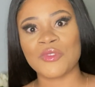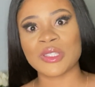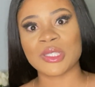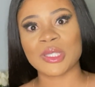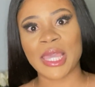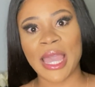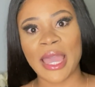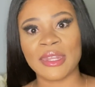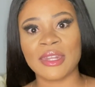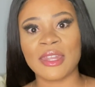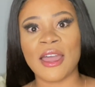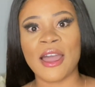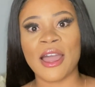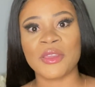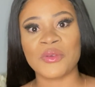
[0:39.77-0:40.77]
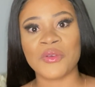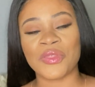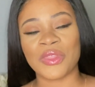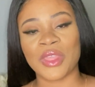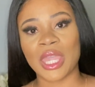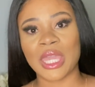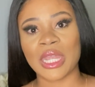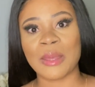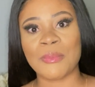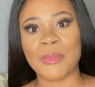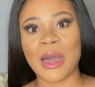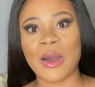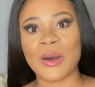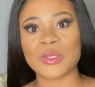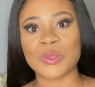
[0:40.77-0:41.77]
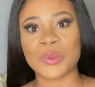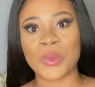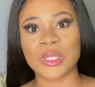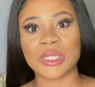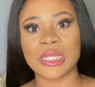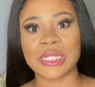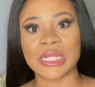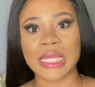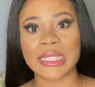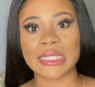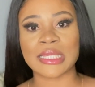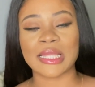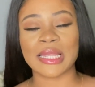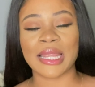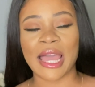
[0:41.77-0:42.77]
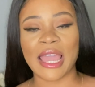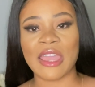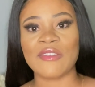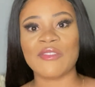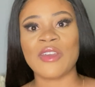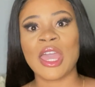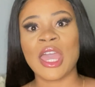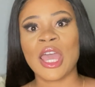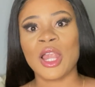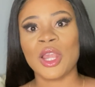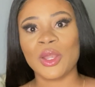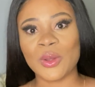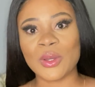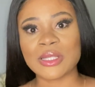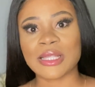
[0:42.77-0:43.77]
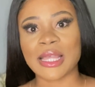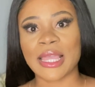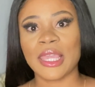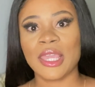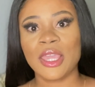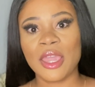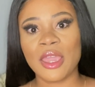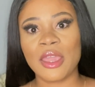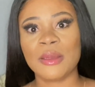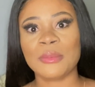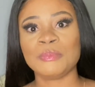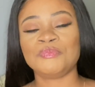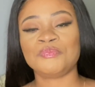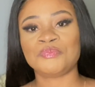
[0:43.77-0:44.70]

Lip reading: into Canada and you're thinking about what the dating life looks like here,